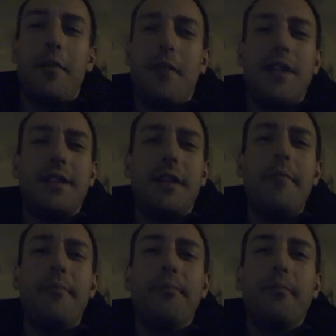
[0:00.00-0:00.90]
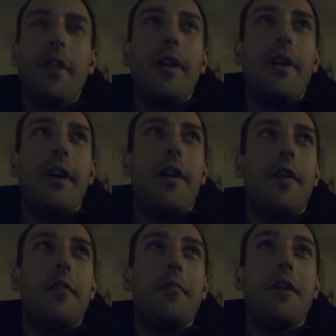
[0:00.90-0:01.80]
to mess up.
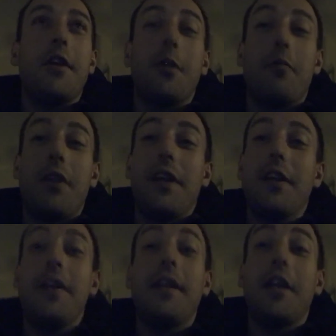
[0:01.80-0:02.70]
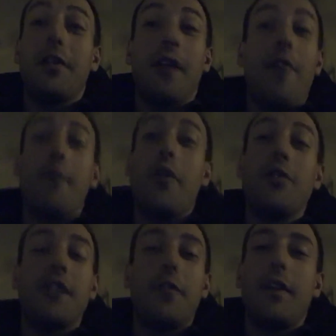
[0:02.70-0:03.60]
You're pretty good. Everyone knows
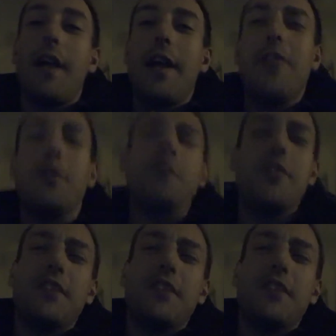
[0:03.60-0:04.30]
they can rely on you, but you